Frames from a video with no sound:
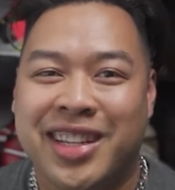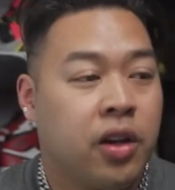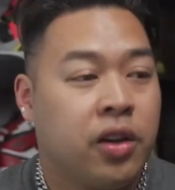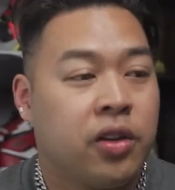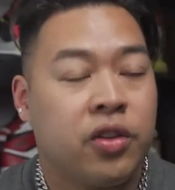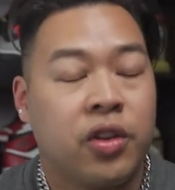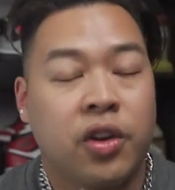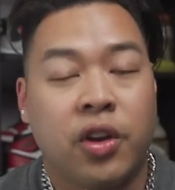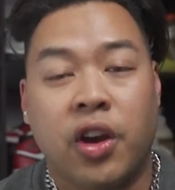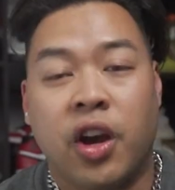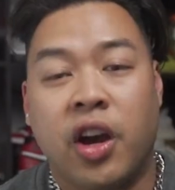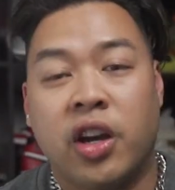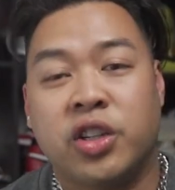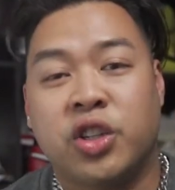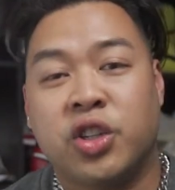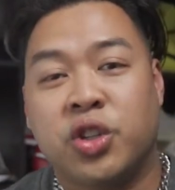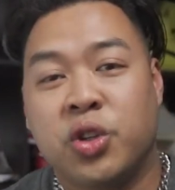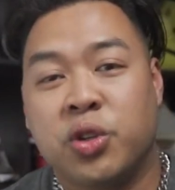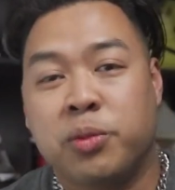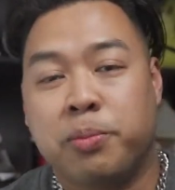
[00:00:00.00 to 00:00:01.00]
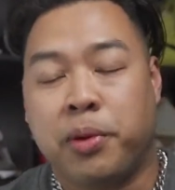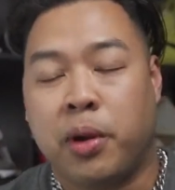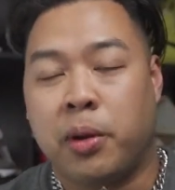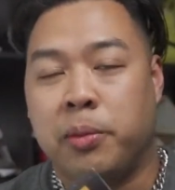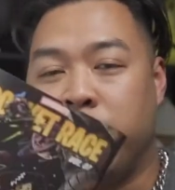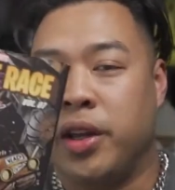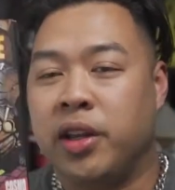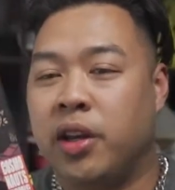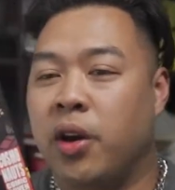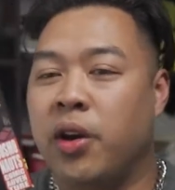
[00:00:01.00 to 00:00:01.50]
So I should
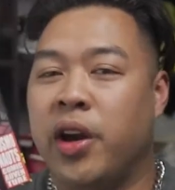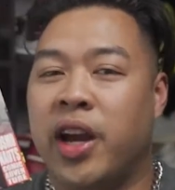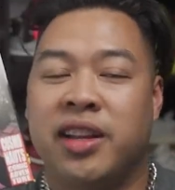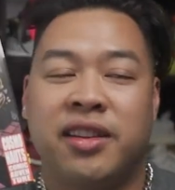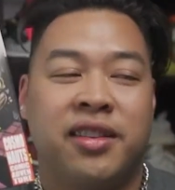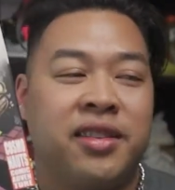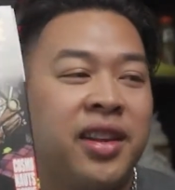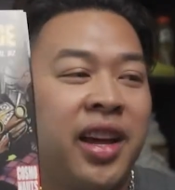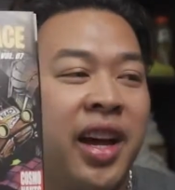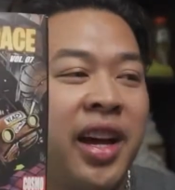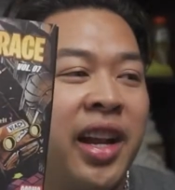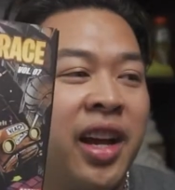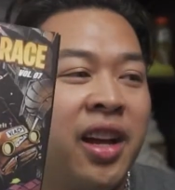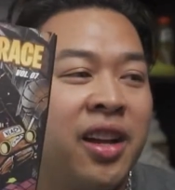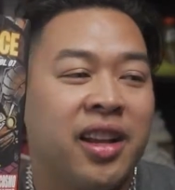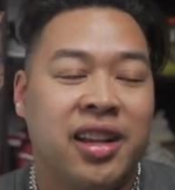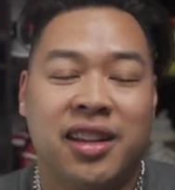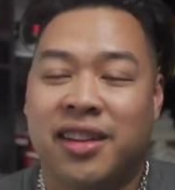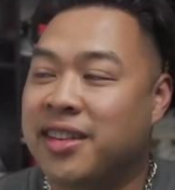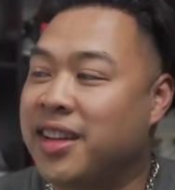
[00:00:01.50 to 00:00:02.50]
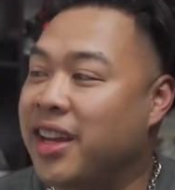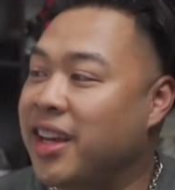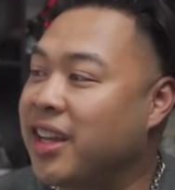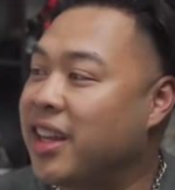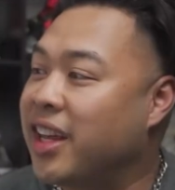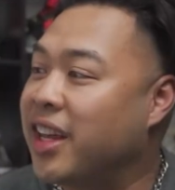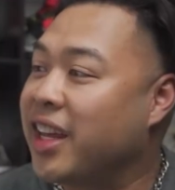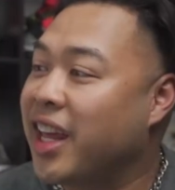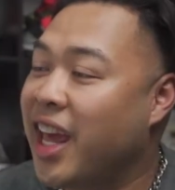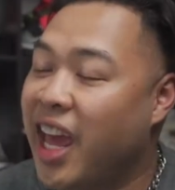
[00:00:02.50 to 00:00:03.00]
probably go and start out and say
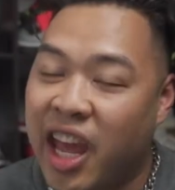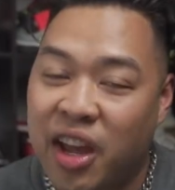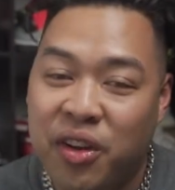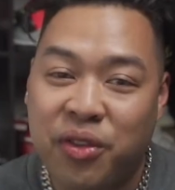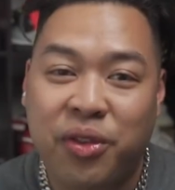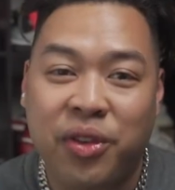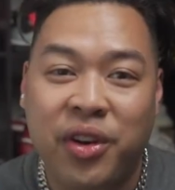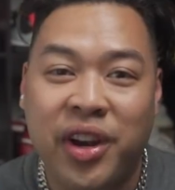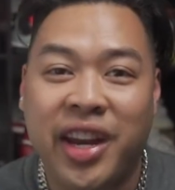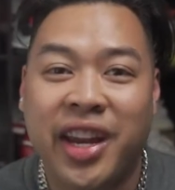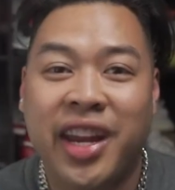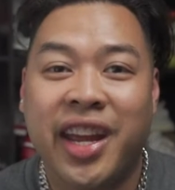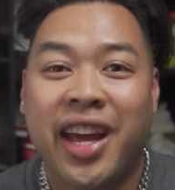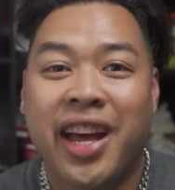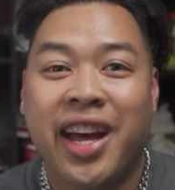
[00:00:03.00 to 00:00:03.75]
that every